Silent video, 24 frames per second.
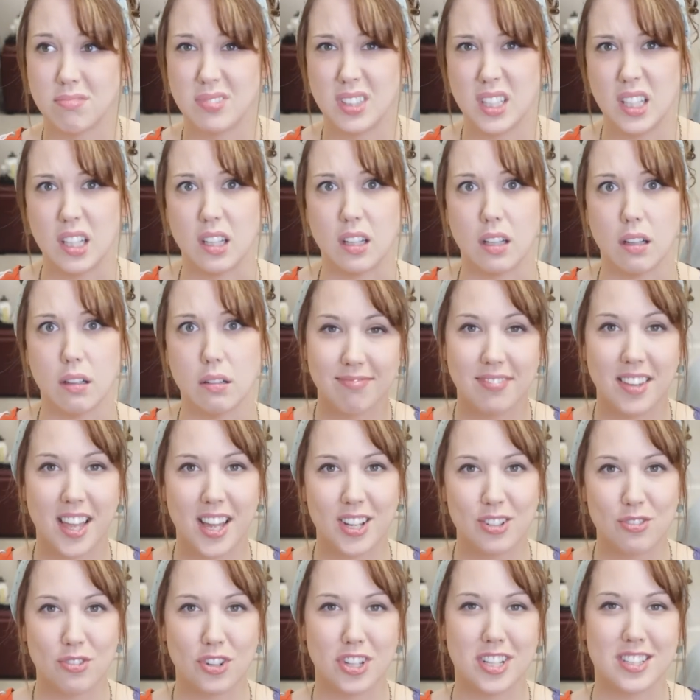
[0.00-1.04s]
Yeah.
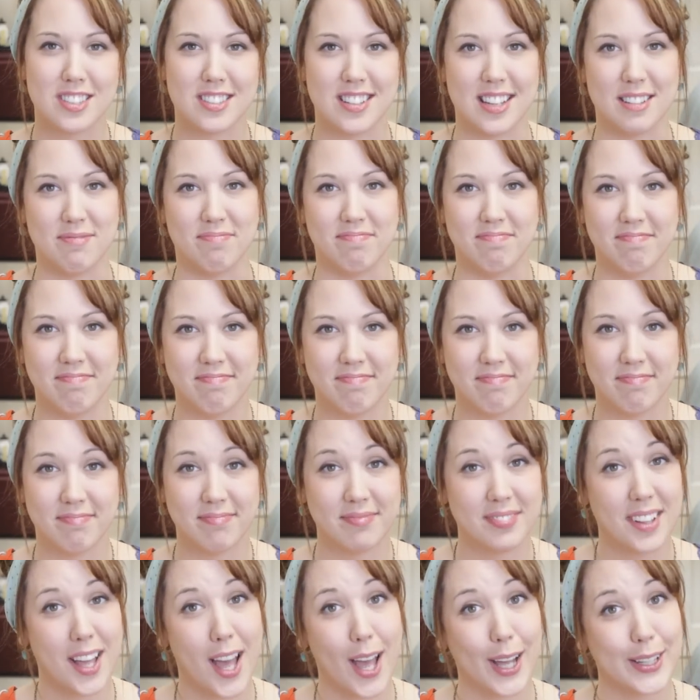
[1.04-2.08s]
Thanks for listening.
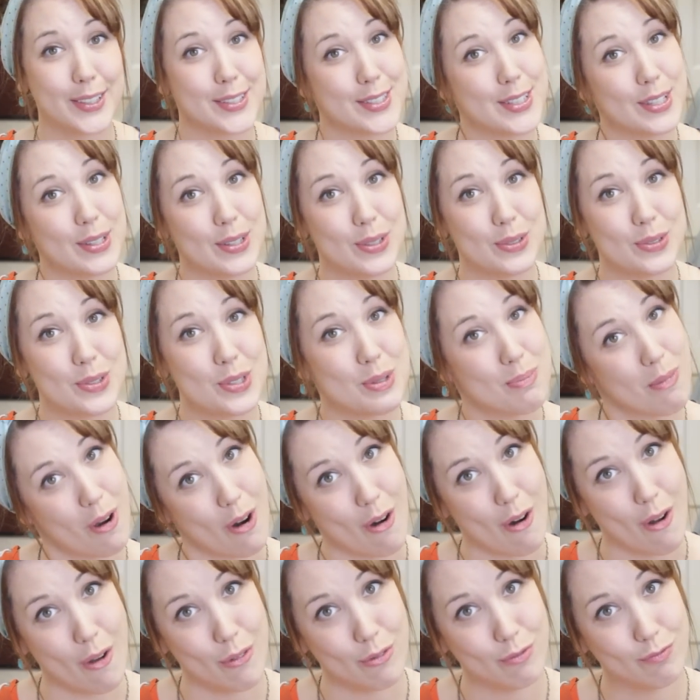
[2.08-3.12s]
I'll see you
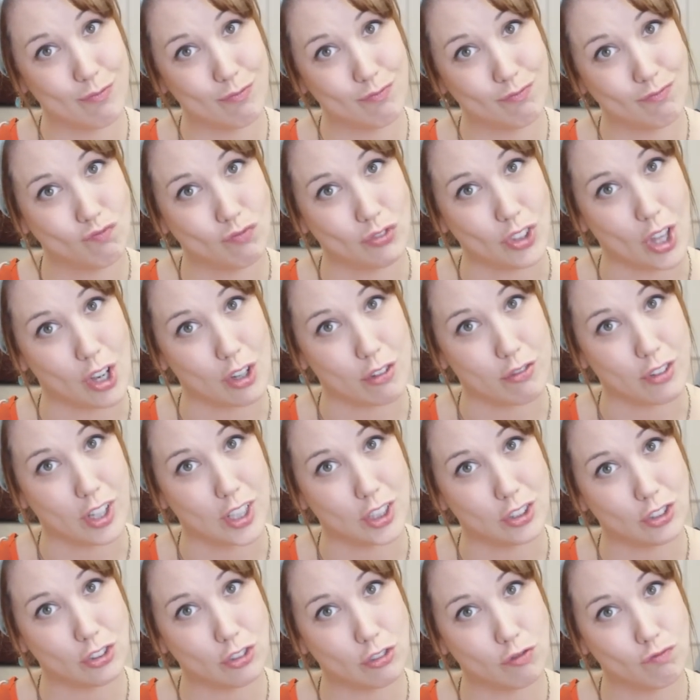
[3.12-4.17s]
tomorrow. Duck
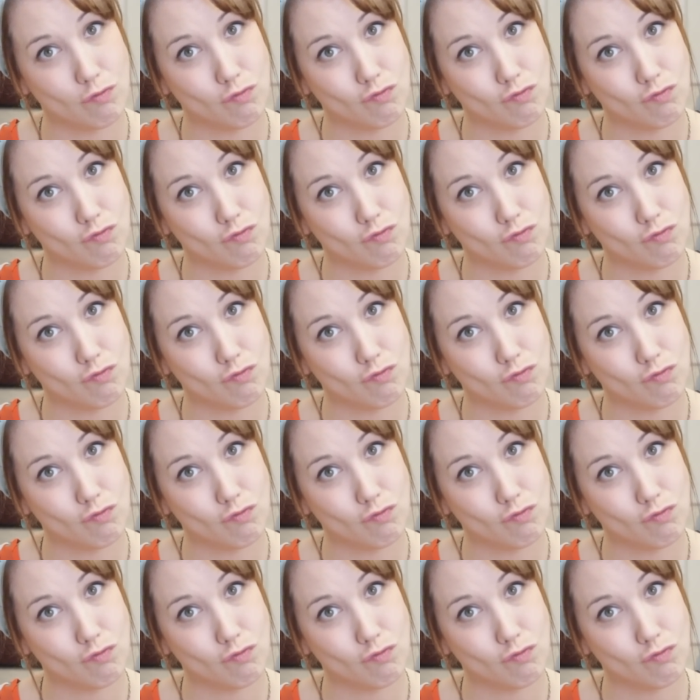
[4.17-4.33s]
face.